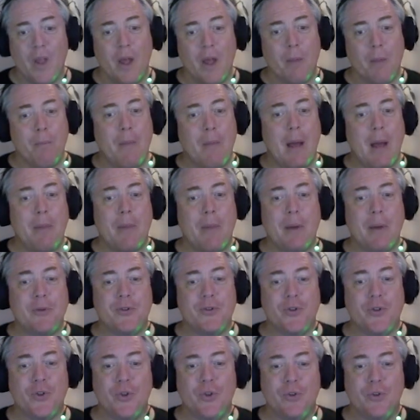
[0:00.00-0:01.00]
Man-made
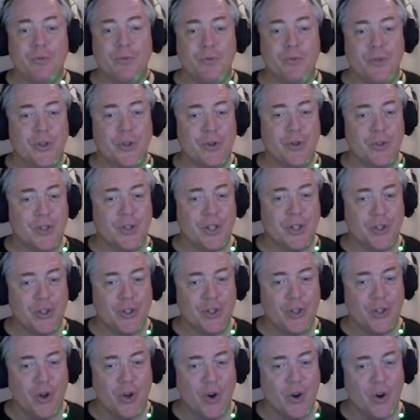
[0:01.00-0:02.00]
materials such as
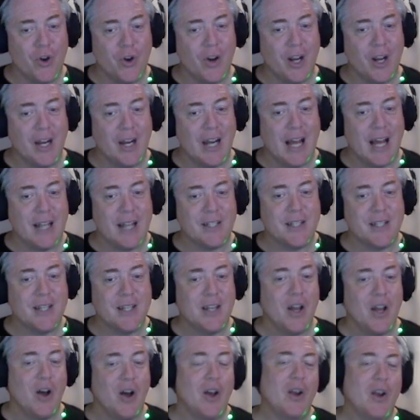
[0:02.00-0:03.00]
concrete, glass and
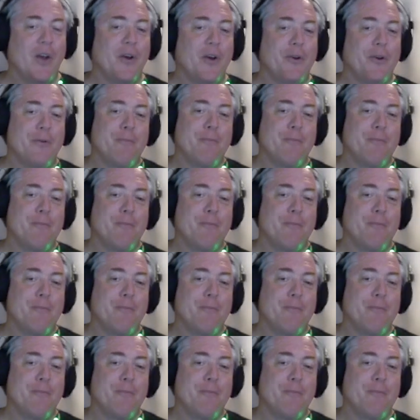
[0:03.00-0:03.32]
nylon.